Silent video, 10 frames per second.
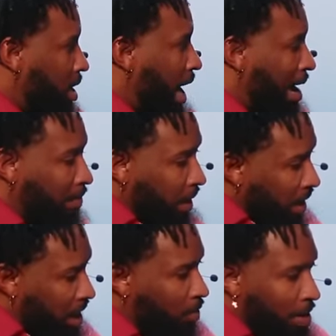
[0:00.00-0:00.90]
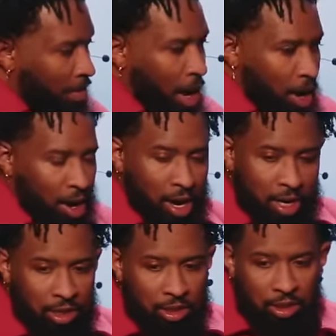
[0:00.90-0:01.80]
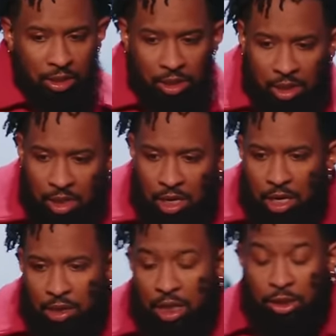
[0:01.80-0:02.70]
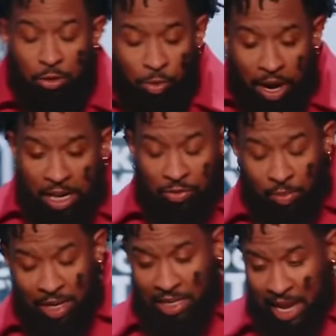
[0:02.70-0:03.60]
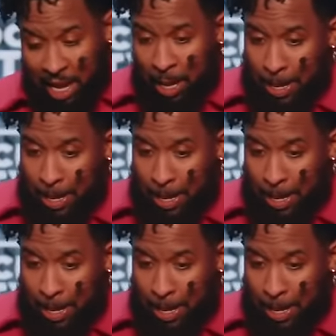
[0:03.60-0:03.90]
I believe with my heart that you raised from the dead.